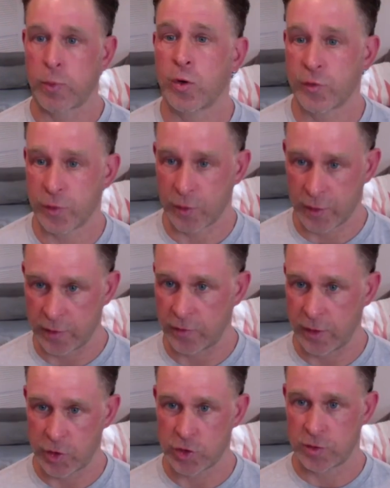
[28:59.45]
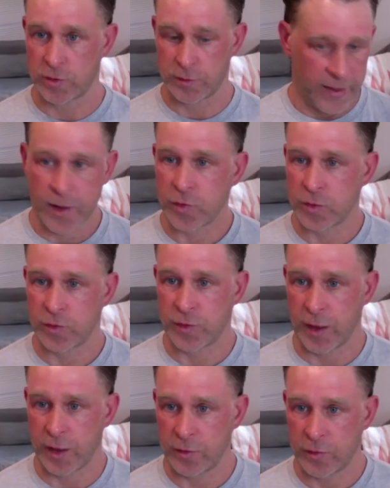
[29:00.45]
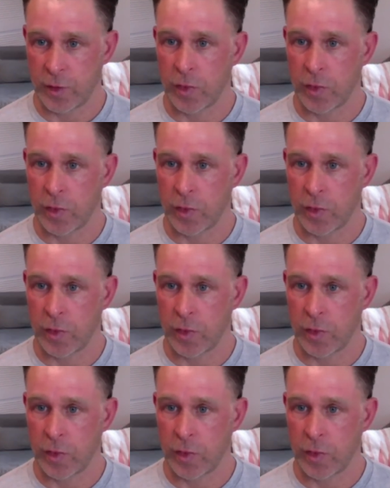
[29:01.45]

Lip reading: personalization exercise,